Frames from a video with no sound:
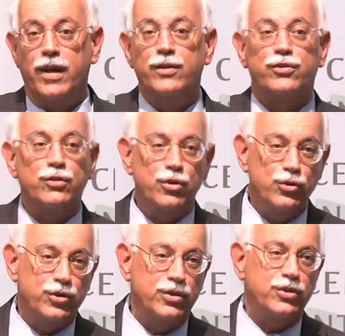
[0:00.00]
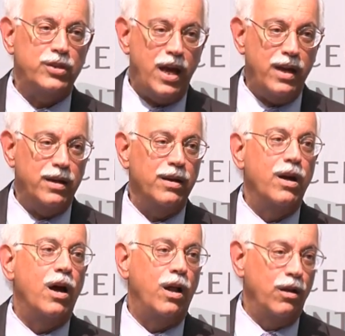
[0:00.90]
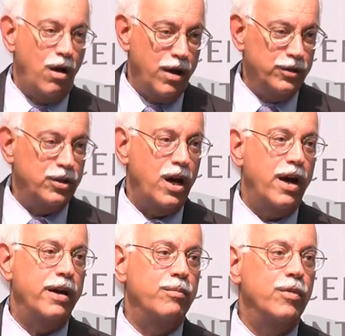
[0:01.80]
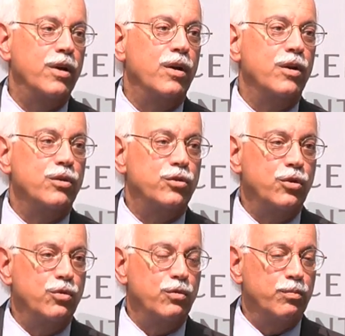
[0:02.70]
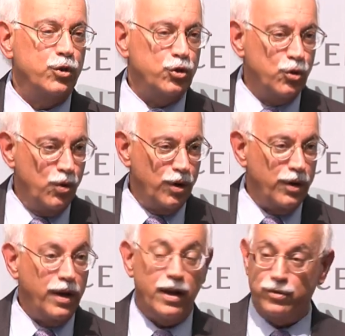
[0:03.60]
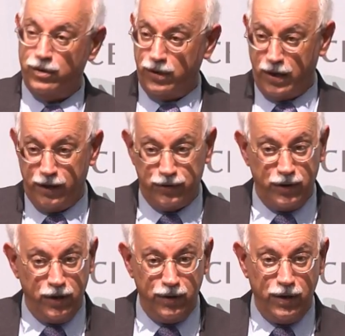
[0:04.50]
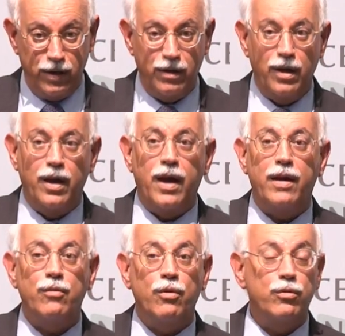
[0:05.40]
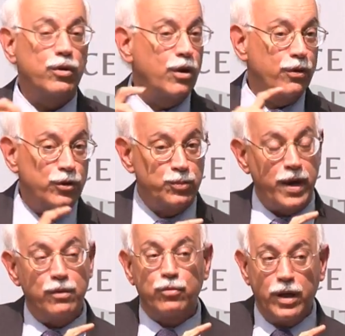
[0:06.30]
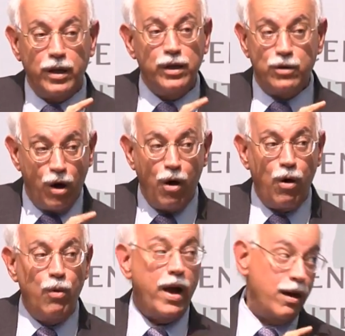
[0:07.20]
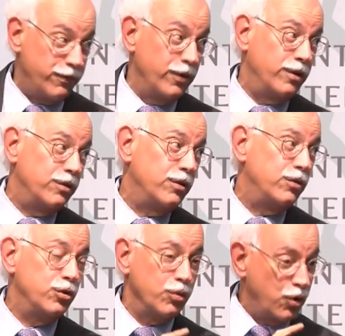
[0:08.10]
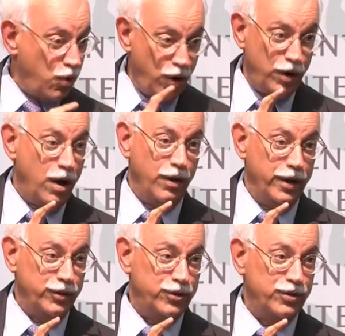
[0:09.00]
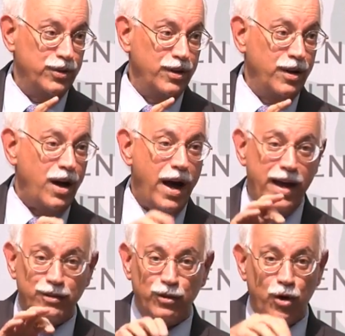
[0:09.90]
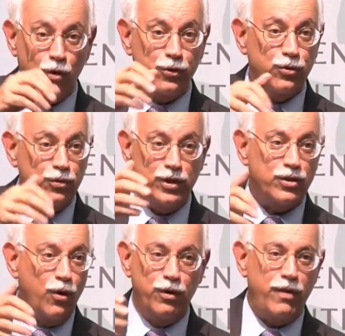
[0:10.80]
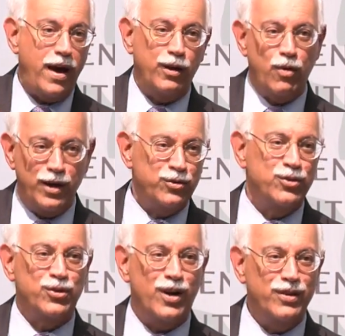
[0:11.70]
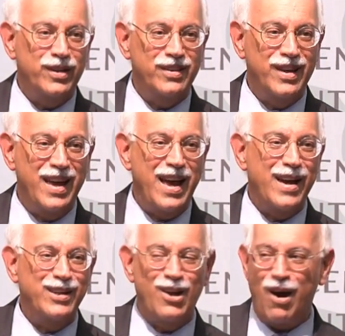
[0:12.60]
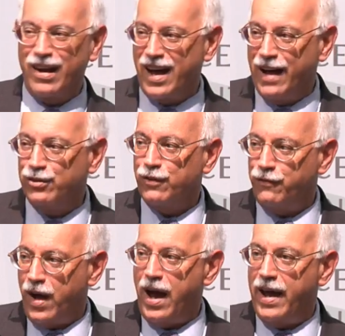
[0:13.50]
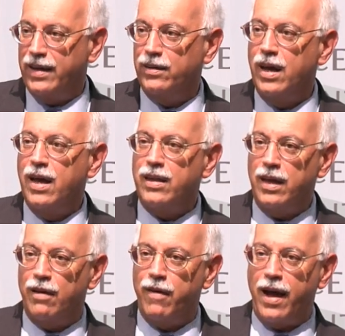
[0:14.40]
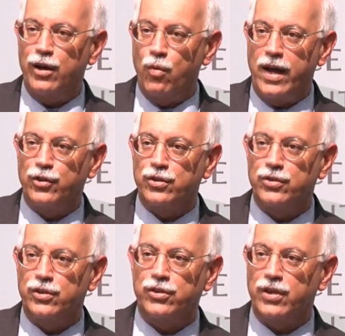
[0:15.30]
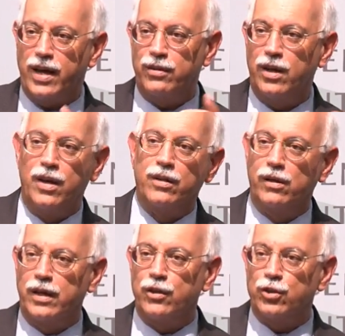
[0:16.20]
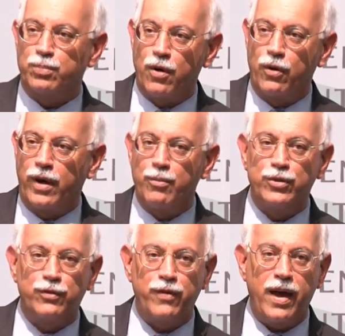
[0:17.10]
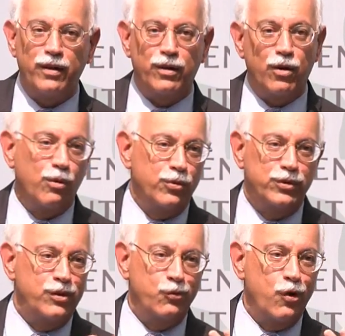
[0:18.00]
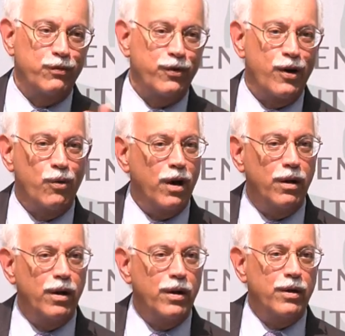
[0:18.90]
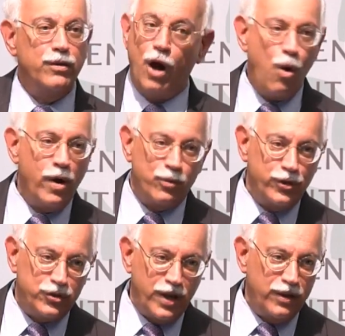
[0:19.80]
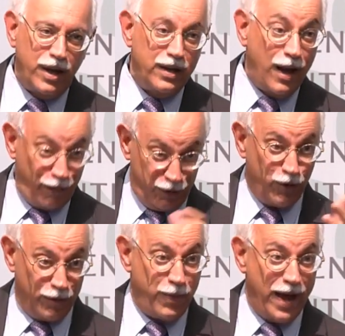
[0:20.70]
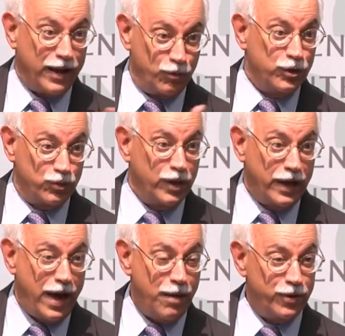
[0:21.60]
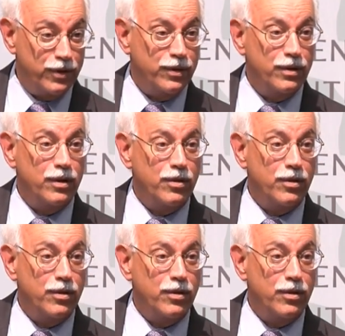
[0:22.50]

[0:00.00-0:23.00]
Institutions take a long time to mature, as the case in India. And you know, there's been really no effort to record all this. I had to go through these old evaluations the, in the AID archives to find the evaluations that said the linkages program was a failure or didn't work very well. No one would say that now if you look back at what's really happened.